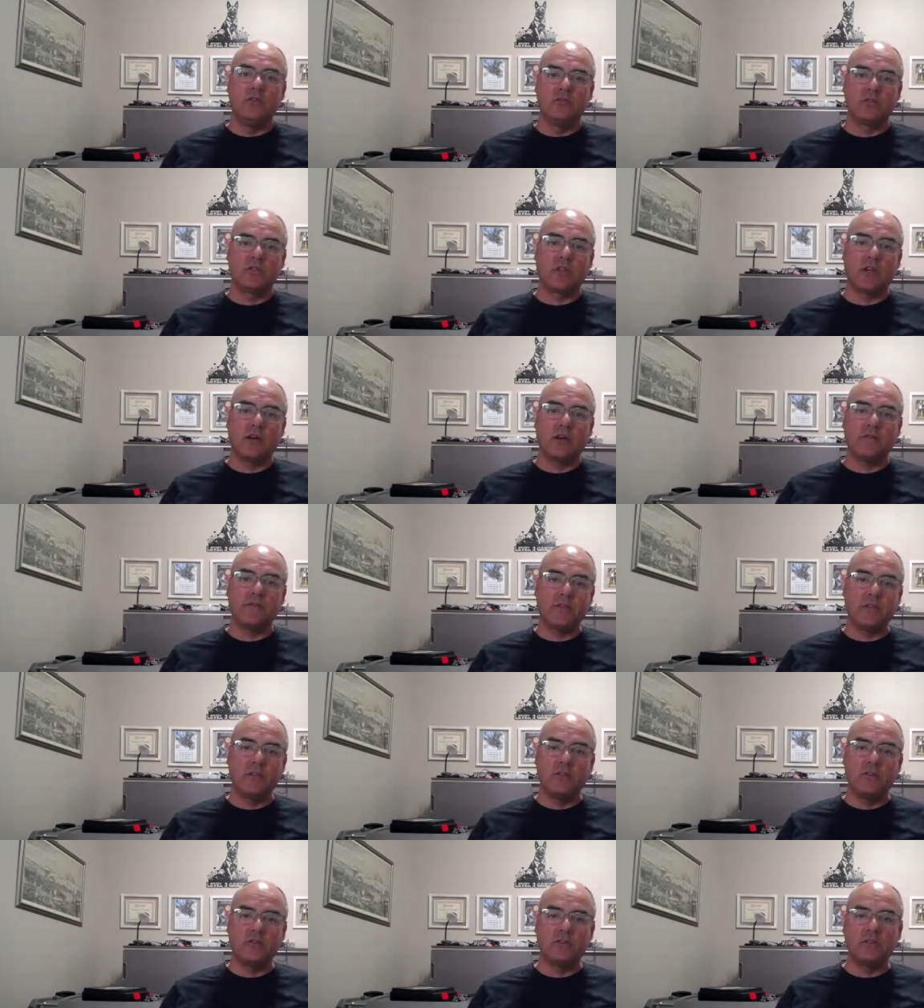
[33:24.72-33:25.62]
to do
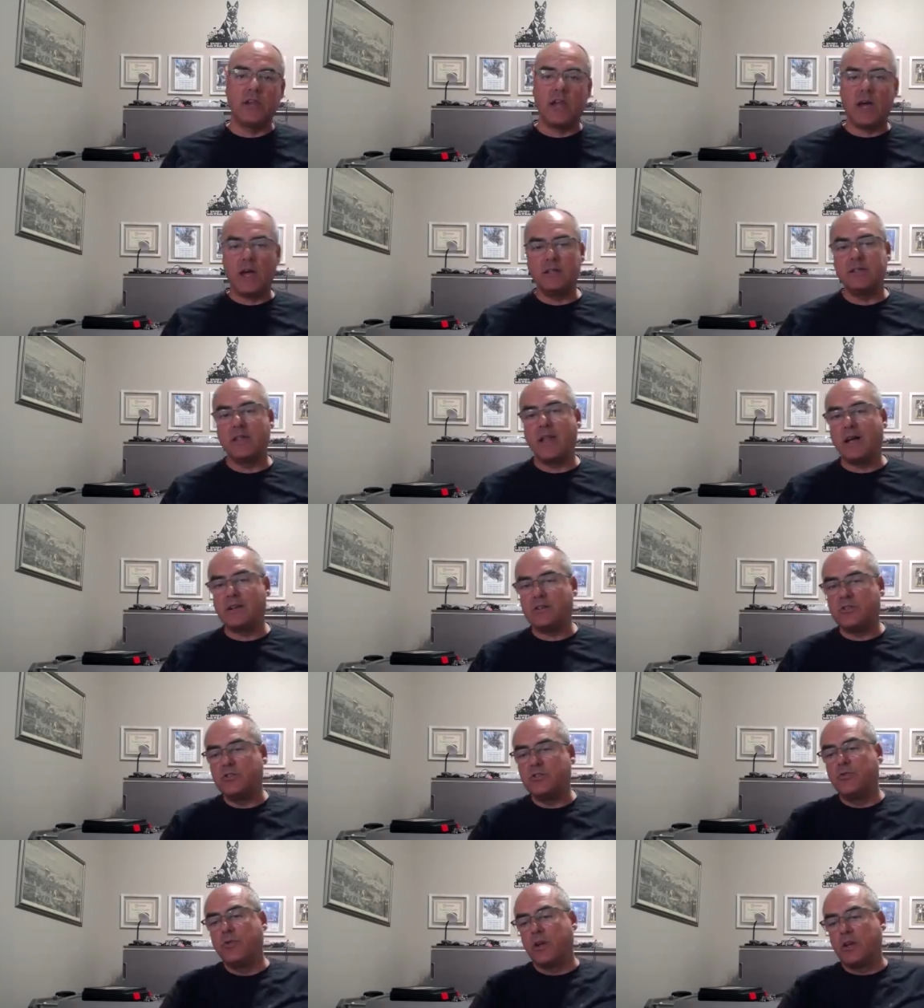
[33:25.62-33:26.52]
stuff, then
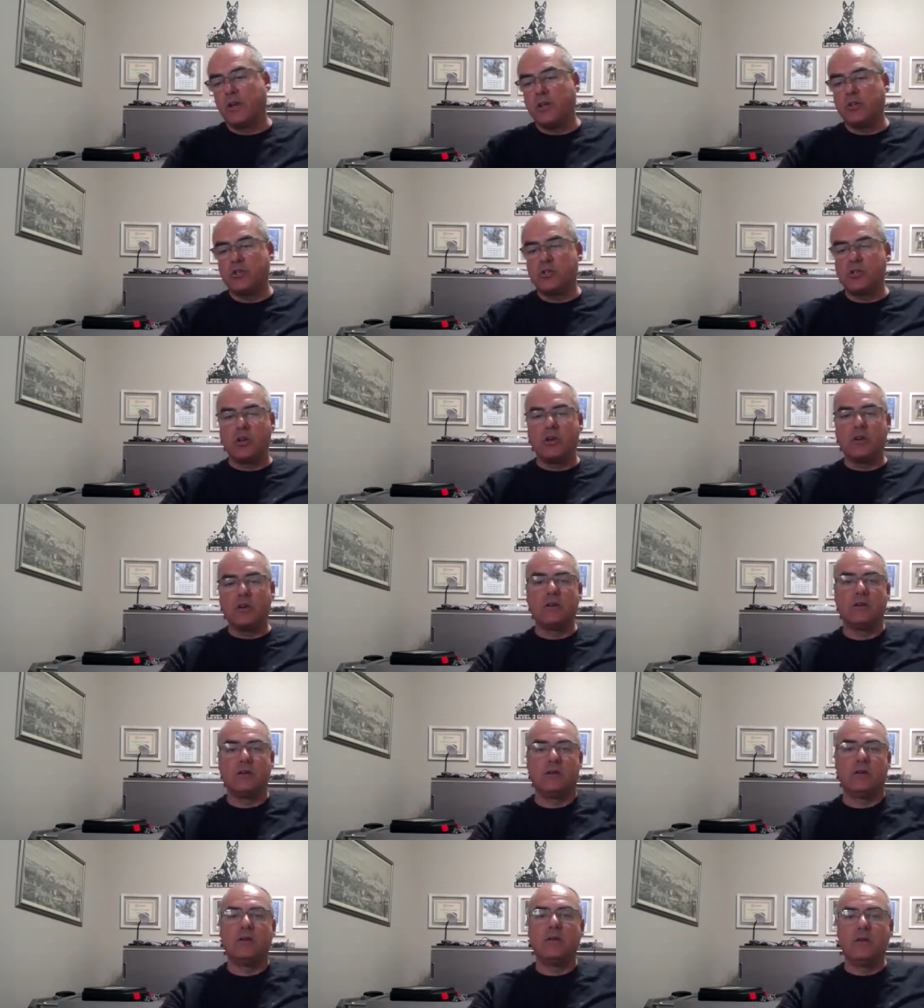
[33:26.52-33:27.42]
it's not true
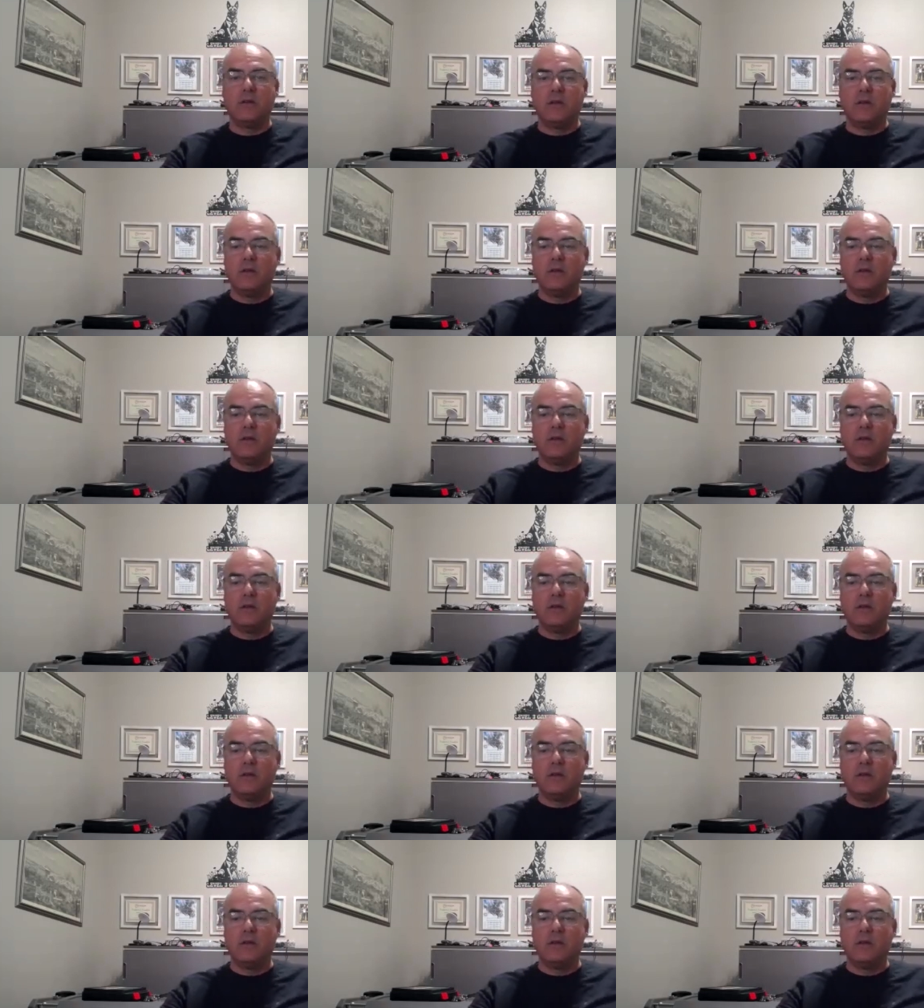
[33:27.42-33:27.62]
ignition.